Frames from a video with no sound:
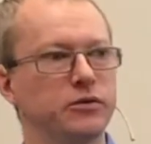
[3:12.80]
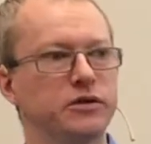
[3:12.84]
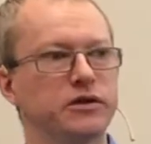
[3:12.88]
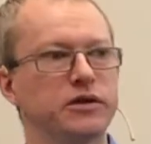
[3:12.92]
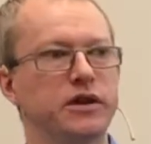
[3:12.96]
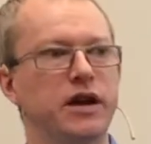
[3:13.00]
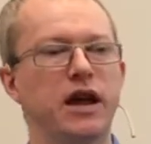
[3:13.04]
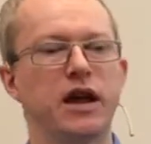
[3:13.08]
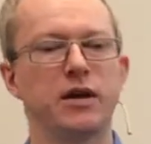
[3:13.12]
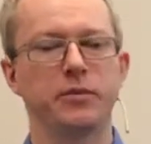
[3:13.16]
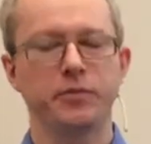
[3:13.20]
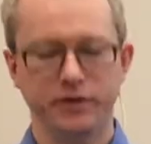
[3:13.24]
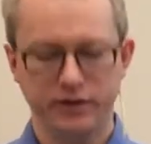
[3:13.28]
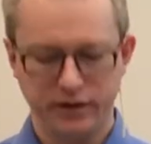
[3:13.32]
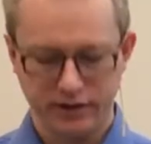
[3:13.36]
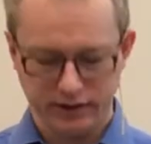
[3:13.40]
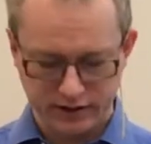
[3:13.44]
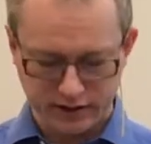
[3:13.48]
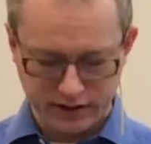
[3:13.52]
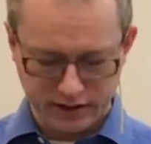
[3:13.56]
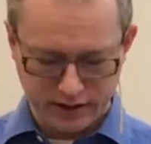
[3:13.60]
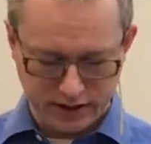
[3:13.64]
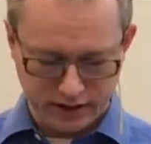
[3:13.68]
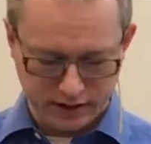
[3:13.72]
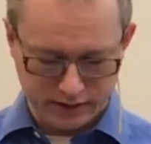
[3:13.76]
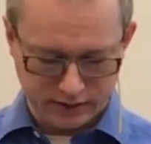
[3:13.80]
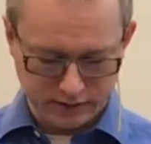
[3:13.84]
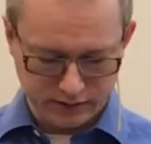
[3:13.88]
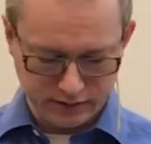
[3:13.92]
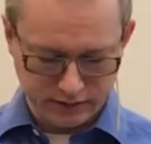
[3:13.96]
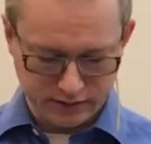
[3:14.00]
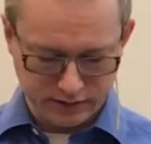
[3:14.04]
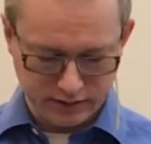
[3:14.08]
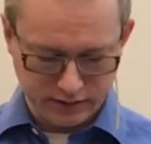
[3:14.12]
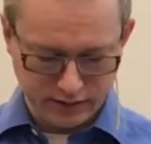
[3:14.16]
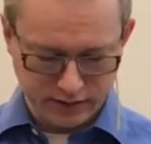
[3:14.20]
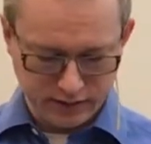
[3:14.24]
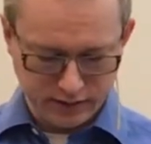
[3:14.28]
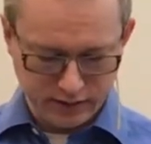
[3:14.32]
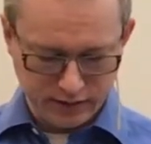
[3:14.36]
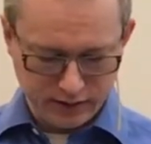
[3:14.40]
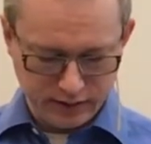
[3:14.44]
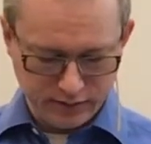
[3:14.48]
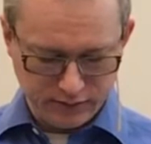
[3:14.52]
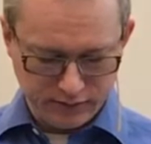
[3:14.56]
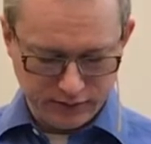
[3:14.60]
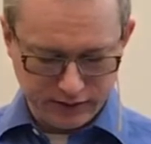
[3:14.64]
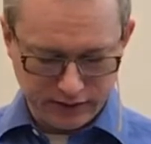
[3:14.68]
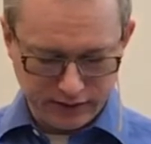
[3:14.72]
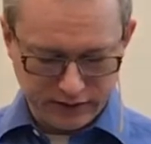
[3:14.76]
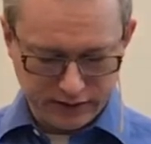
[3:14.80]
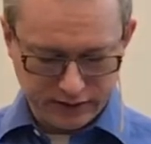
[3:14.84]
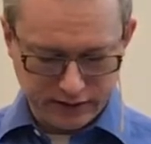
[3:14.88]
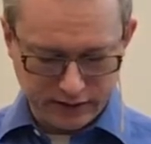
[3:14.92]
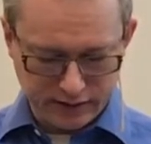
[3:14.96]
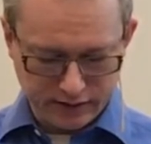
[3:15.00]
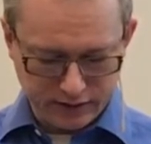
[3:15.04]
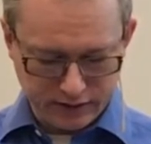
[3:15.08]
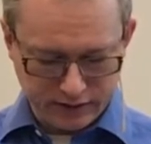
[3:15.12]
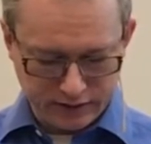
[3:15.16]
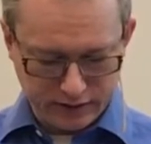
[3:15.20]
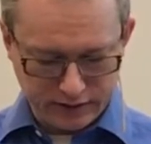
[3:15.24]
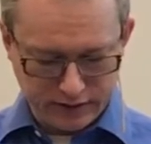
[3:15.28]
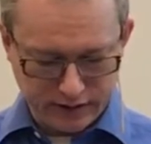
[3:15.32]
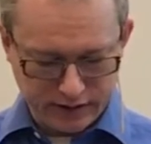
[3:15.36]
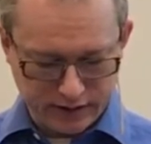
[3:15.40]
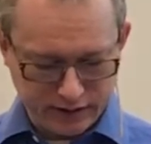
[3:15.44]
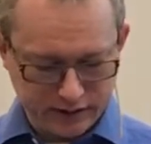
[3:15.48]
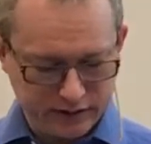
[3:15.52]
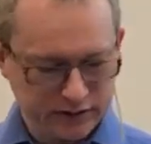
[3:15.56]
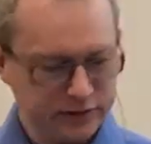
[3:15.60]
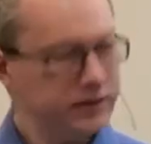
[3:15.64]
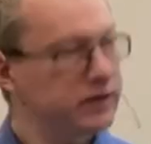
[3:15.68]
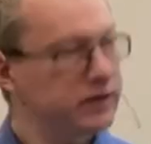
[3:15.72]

was happening there, we discovered that there is